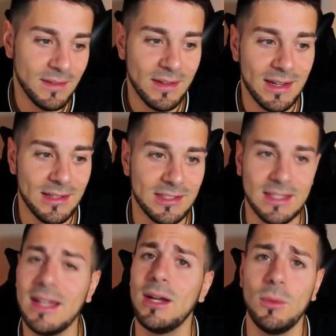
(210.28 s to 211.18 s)
This is a
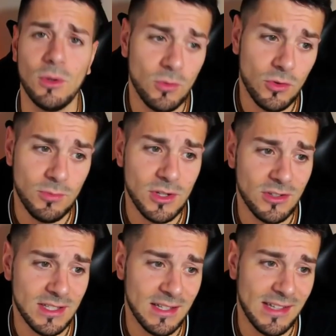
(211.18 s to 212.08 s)
terrible move
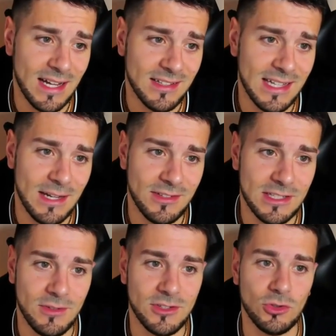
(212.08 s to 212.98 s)
because it attacks the
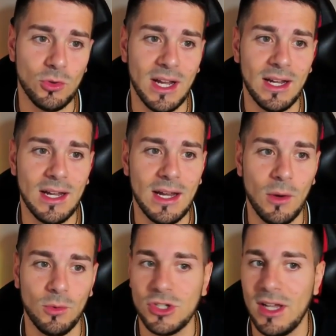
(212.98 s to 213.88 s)
f7 square,
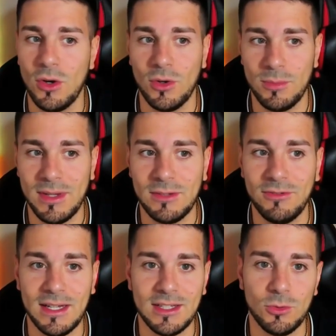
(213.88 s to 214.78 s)
which can only be
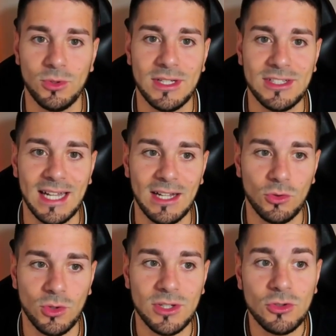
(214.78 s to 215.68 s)
defended with the sad
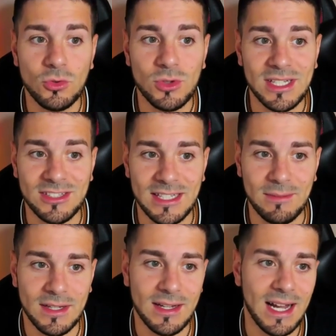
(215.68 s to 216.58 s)
queen to
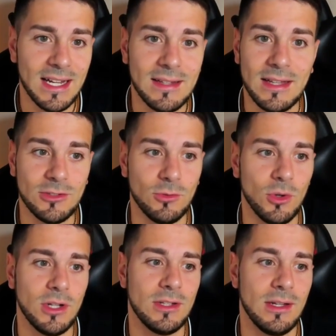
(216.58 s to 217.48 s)
e7, and at this
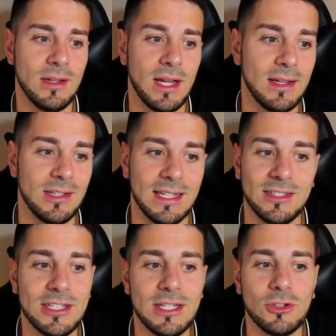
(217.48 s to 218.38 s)
point knight
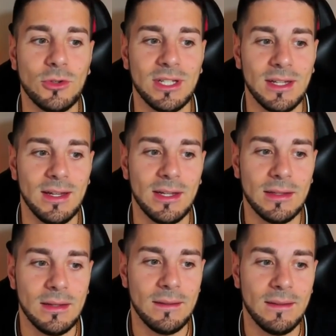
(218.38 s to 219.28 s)
takes c3.
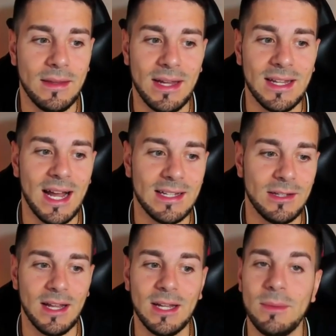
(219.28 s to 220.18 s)
The knight
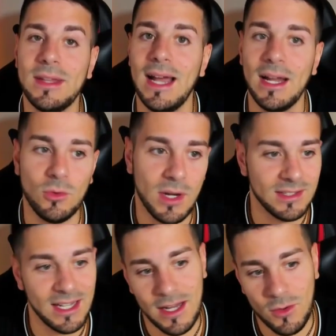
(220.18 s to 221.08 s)
develops, and one
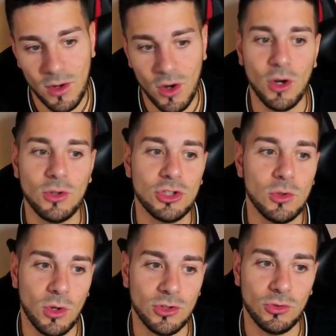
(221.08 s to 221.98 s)
day it will also
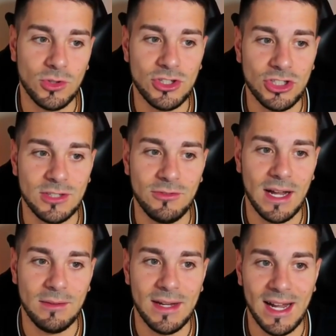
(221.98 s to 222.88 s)
want to reach
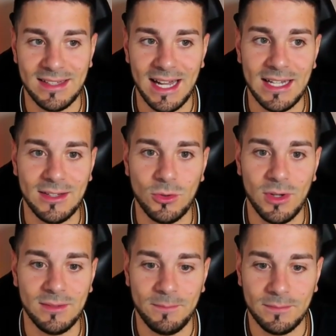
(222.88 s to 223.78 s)
d5, attacking the queen.